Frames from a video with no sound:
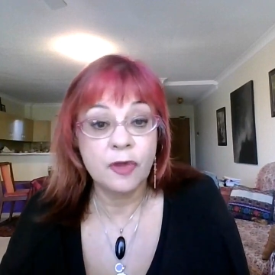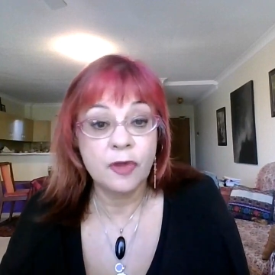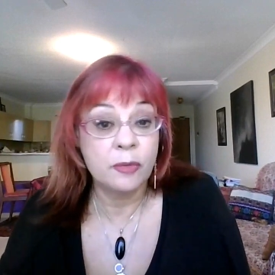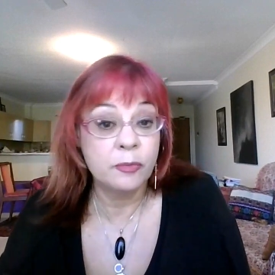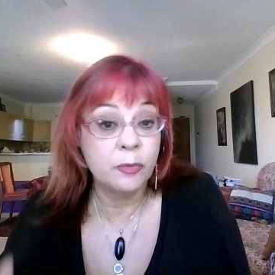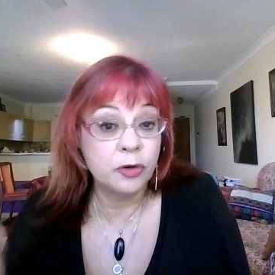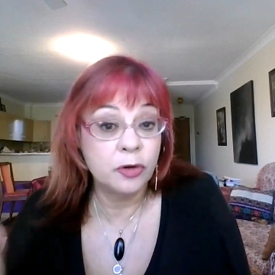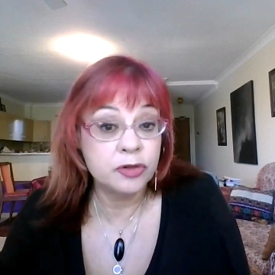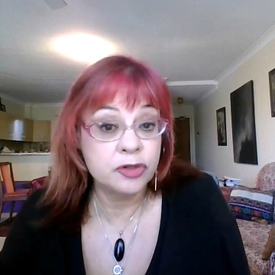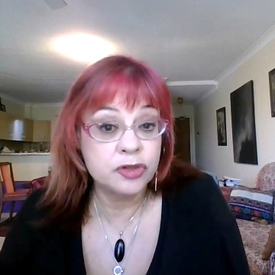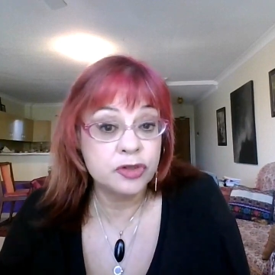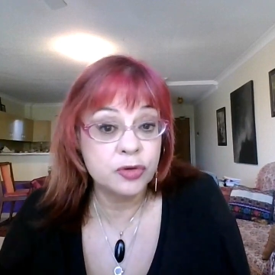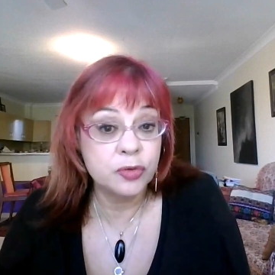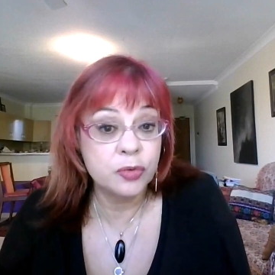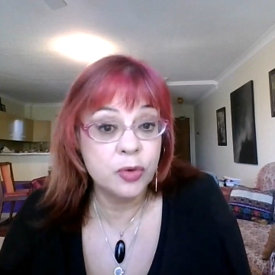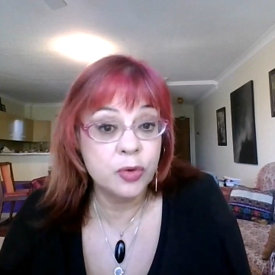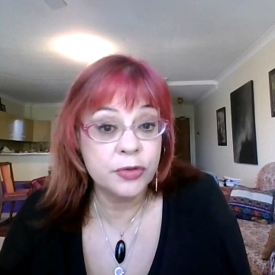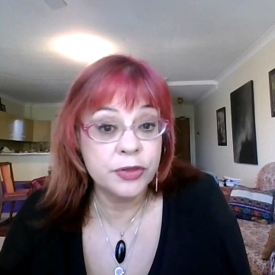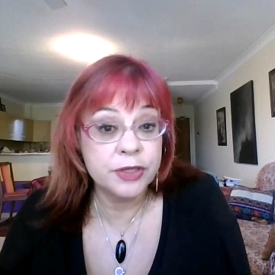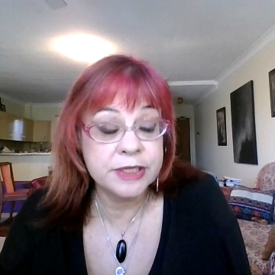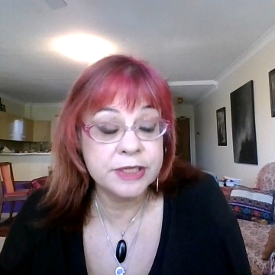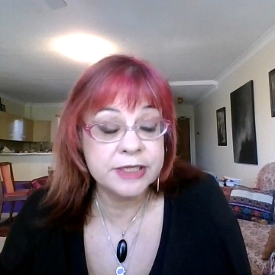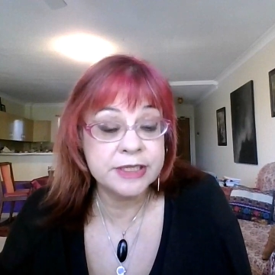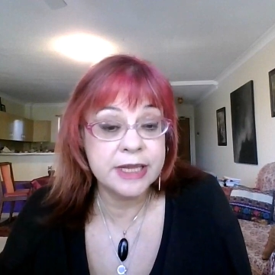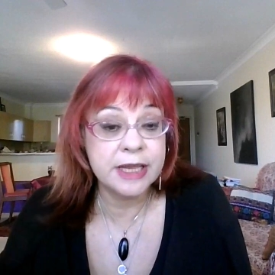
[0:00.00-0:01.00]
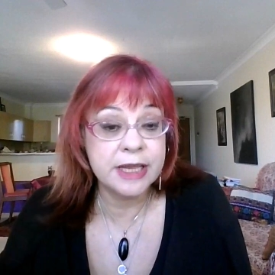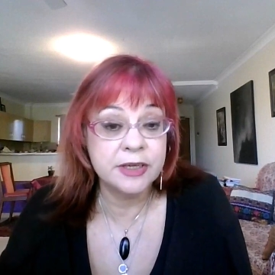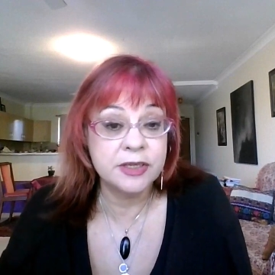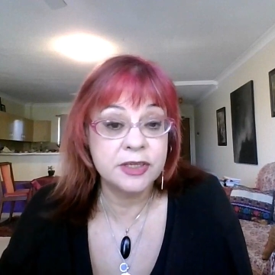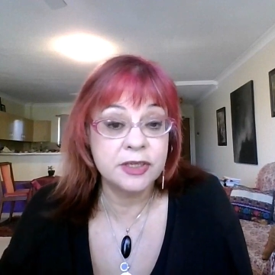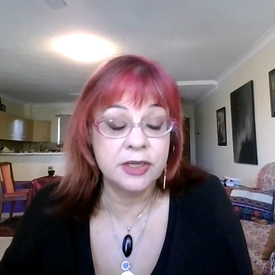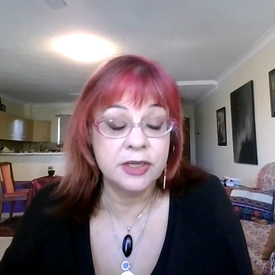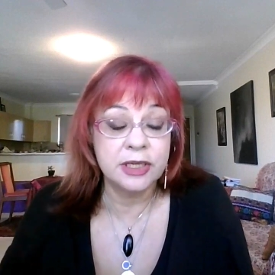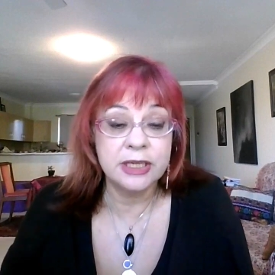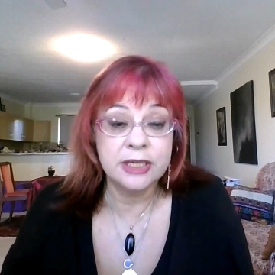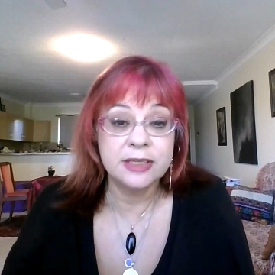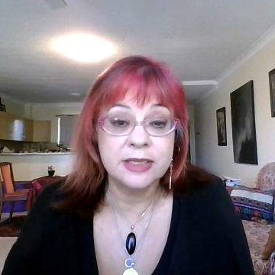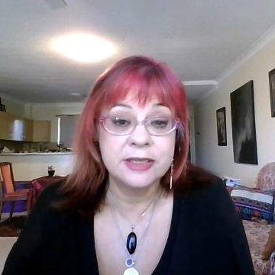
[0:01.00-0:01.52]
I'm not sure what this
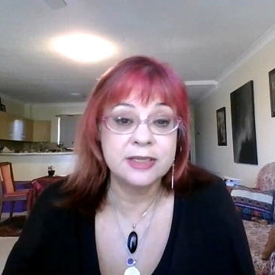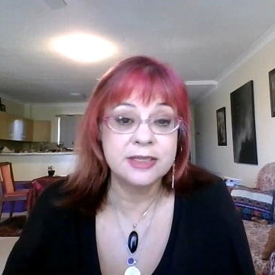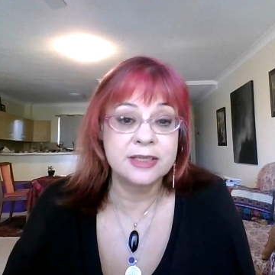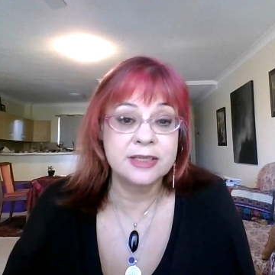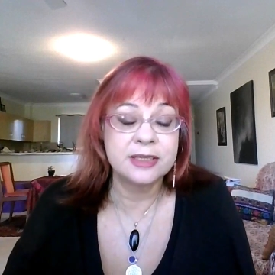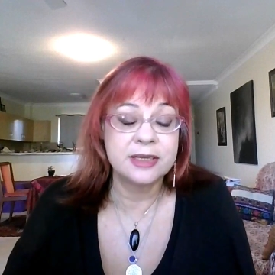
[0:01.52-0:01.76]
center is.